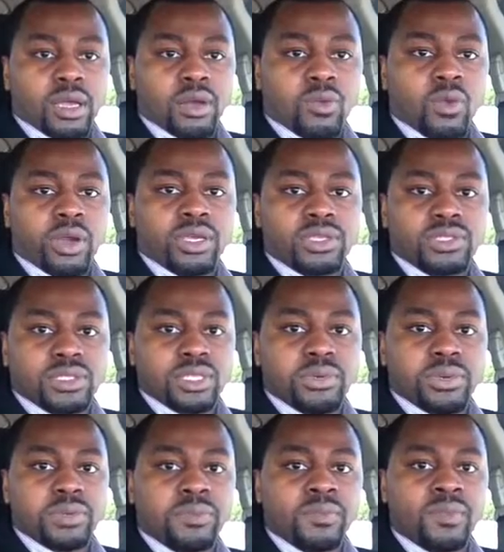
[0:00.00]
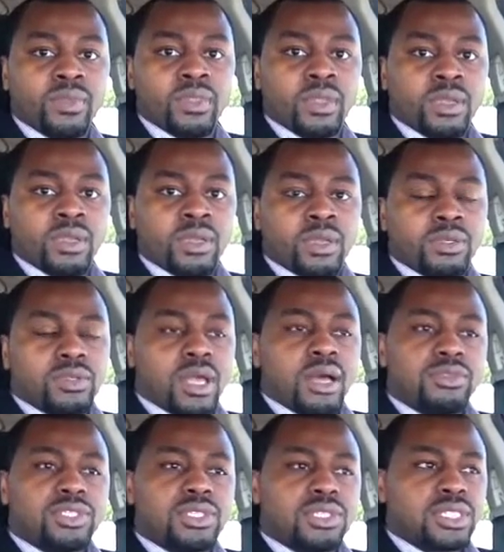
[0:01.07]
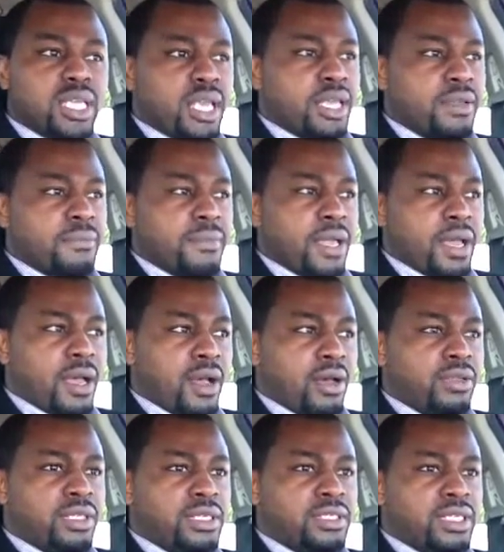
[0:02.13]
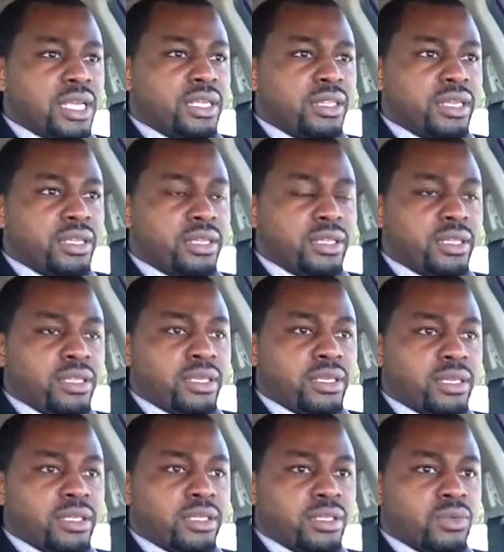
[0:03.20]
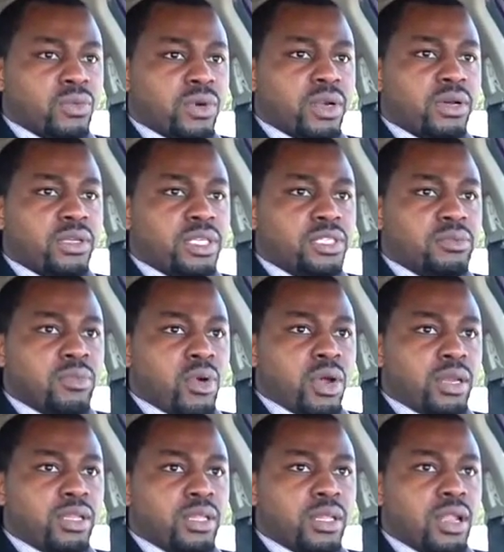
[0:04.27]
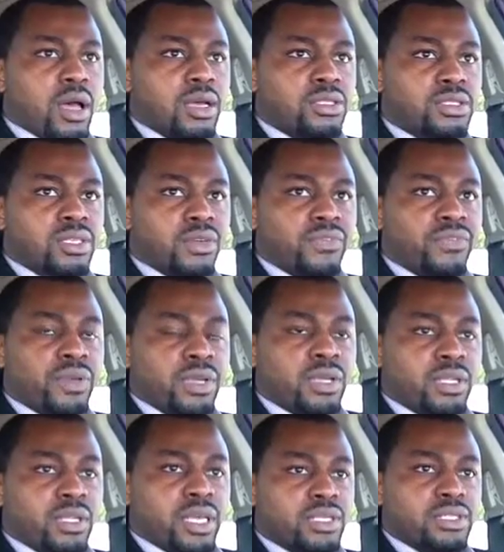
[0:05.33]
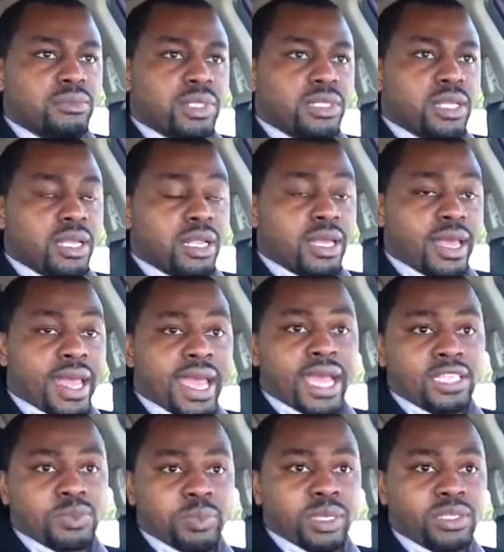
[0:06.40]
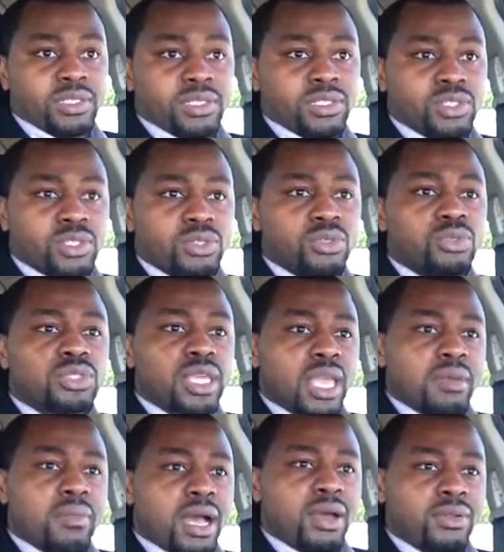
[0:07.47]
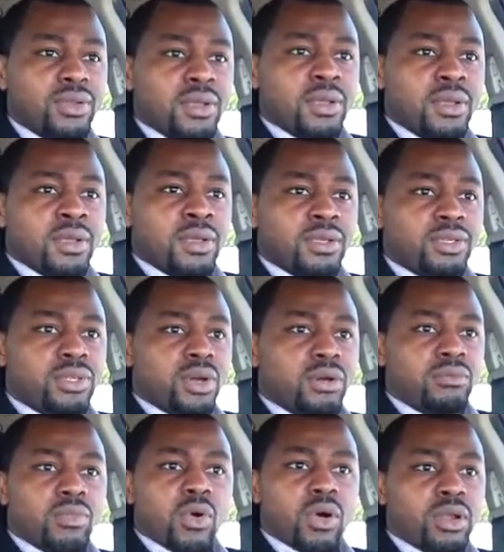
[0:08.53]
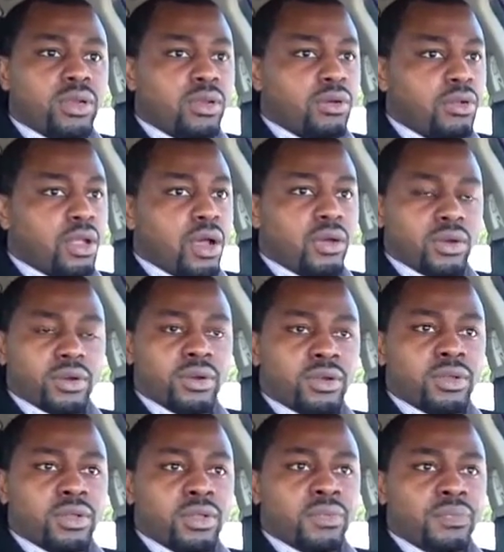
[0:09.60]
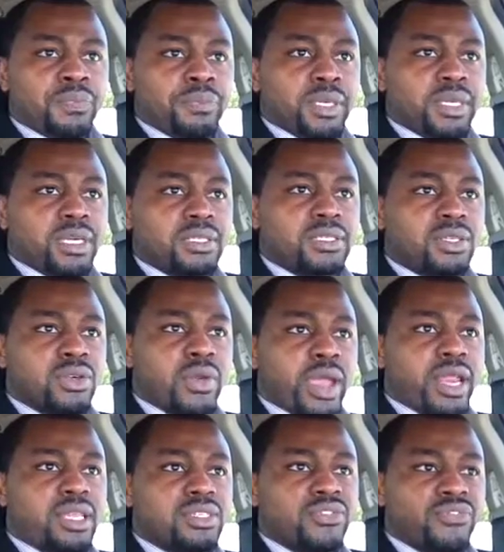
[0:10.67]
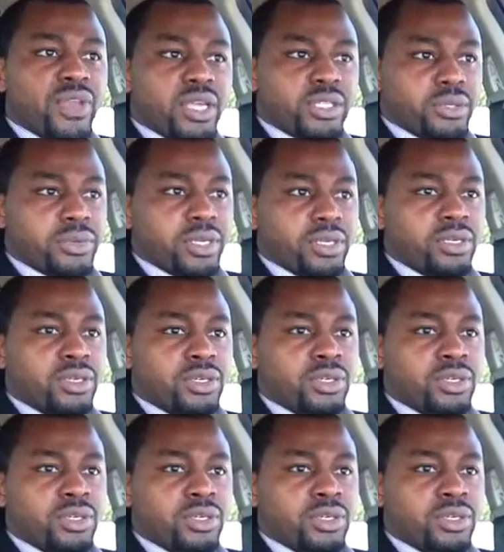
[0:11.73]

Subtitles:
work in secret. So I'll just say on this day that the world is mourning the loss of Nelson Mandela, and has been since the news came out. Mourn no longer, because the greatest victory